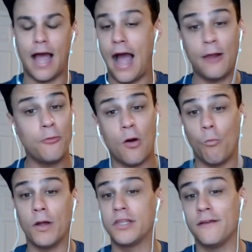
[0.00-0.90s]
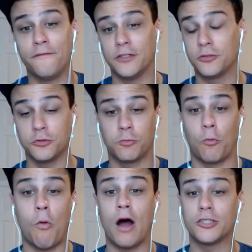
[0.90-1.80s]
I don't know what the officials were
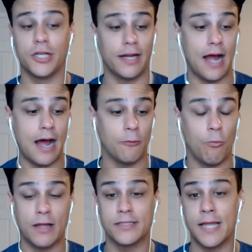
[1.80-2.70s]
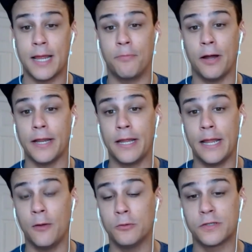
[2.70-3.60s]
watching on Wednesday, but
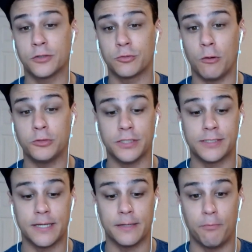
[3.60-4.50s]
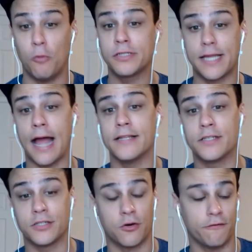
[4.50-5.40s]
it was atrocious and both sides
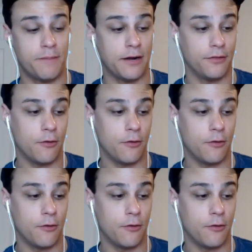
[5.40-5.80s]
deserved better.